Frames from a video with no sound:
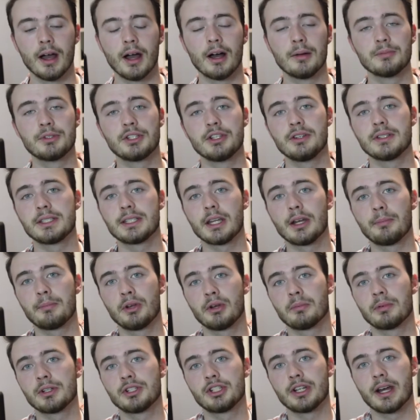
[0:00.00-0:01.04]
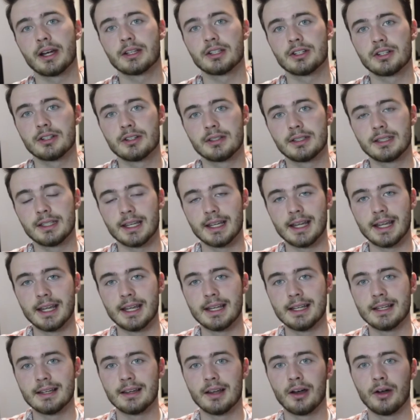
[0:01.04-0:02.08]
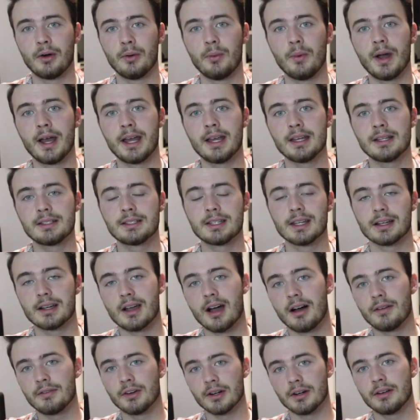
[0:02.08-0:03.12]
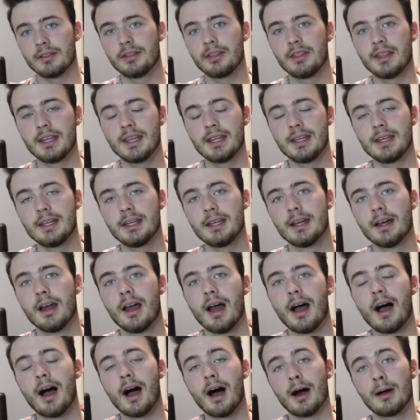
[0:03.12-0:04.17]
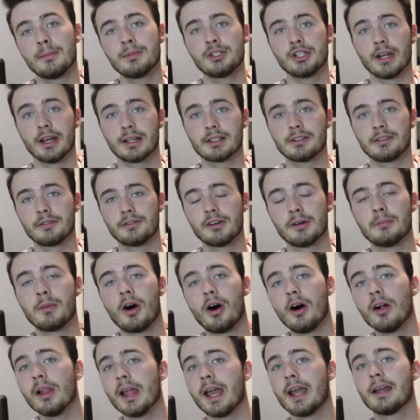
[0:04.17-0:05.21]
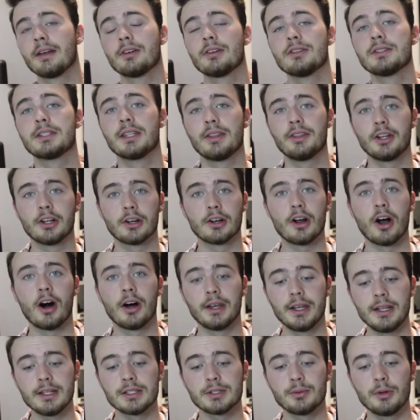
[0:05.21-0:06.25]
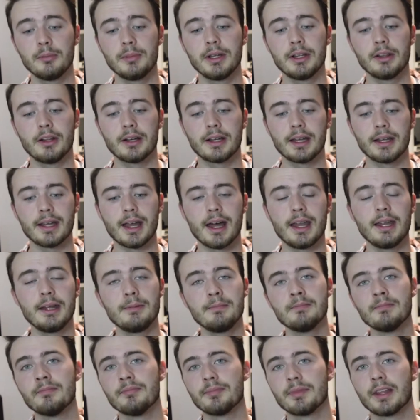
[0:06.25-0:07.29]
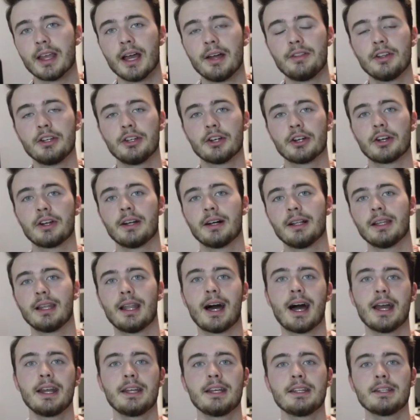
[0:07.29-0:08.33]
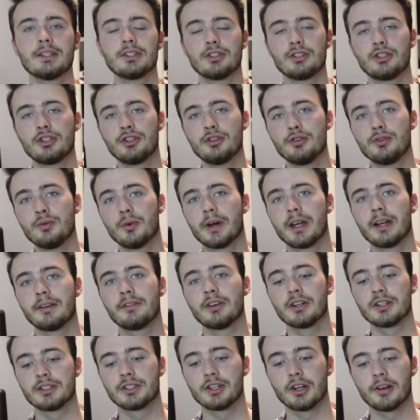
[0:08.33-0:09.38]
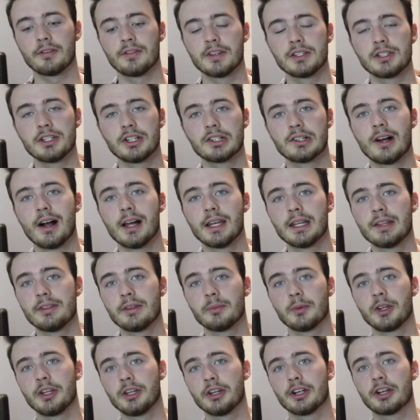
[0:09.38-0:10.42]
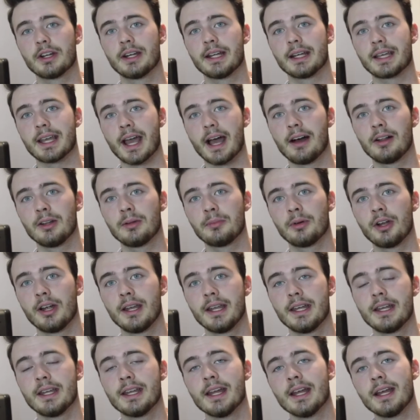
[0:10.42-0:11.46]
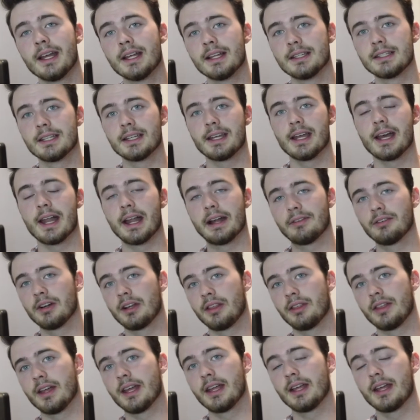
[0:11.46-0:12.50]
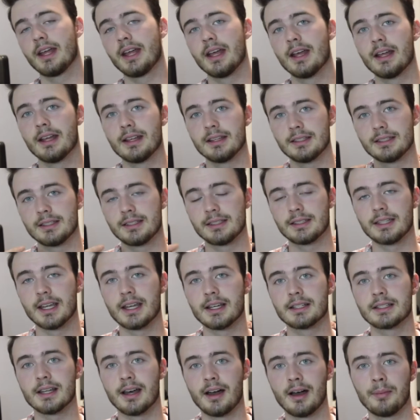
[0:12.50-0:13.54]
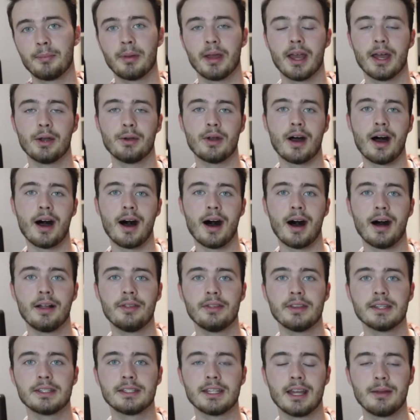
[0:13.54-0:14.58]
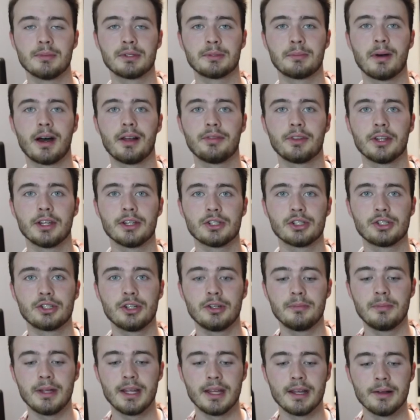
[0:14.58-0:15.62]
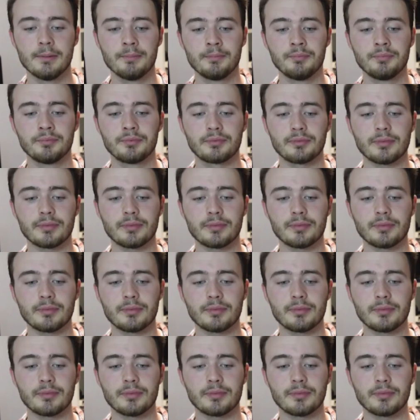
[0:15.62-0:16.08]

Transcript: Um, so you set up your projectors in a way to cover the object from all angles that your audience will be looking at it, and then you're going to align it to whatever surface you're on, and then you're going to calibrate it to get everything synced up and on the same spot that it should be.